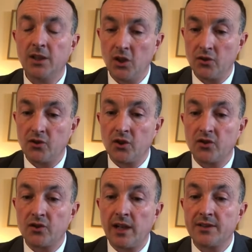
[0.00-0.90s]

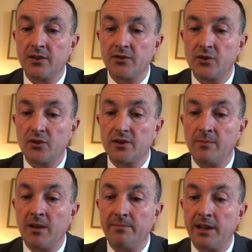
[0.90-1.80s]
Josh Dyson, Josh
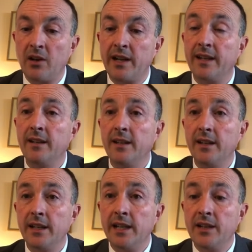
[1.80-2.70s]
Simon Pillai,
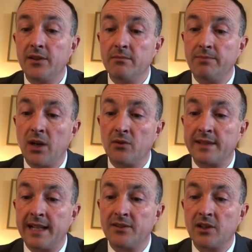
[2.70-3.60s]
Ethan Bowl,
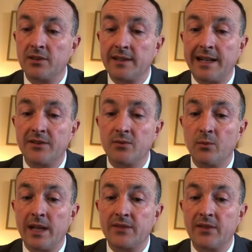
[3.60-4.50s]
Dan Giles and Harrison
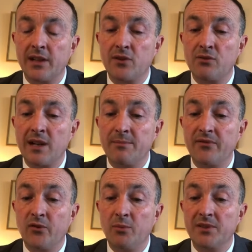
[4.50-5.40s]
West for their great
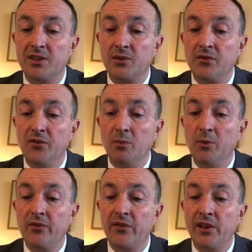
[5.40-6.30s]
performances on the
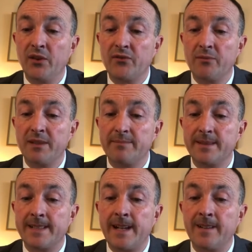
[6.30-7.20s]
football field from Miss
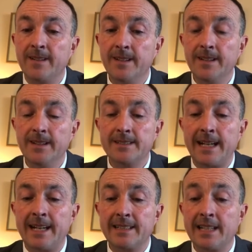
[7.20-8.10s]
Patel.
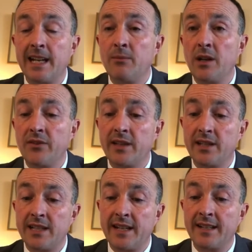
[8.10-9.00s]
To Alex Hayworth,
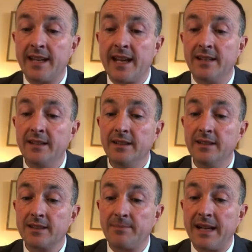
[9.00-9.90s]
Kishan again,
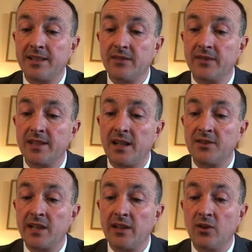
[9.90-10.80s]
Sebastian
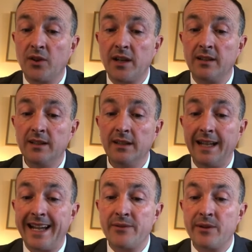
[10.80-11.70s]
Versace, Connor,
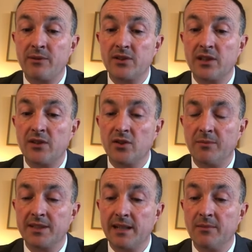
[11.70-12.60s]
Henry Rusco,
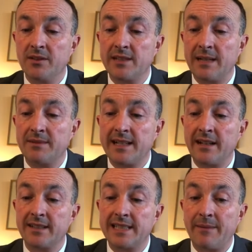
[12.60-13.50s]
Thomas Hitman, James
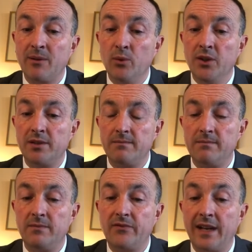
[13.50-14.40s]
Dowling, Sammy Wood
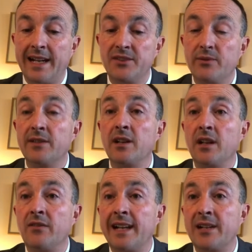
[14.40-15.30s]
for entering the
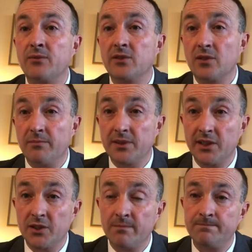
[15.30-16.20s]
Love Languages
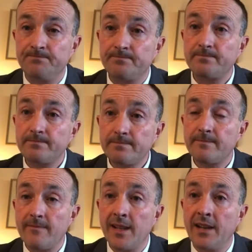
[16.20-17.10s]
competition.
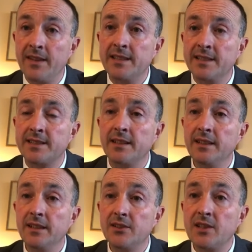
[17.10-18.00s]
And this is
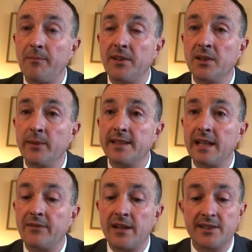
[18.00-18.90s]
something that we
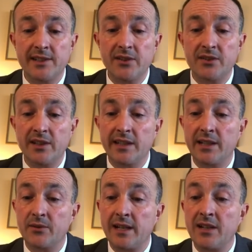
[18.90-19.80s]
take very seriously at
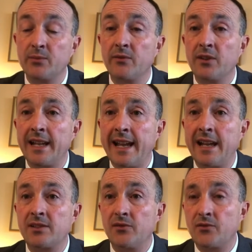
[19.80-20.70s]
Kingswood House. We've got an
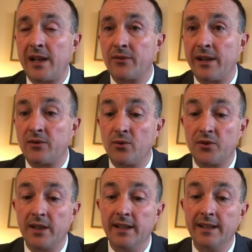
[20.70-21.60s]
excellent track
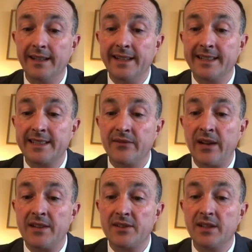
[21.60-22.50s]
record in this
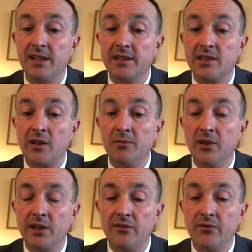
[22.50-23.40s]
event, so I'm
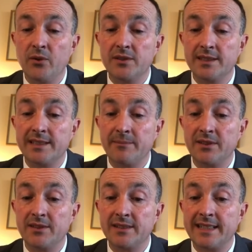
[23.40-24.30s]
looking forward to similar
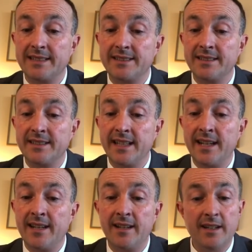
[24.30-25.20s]
success this year.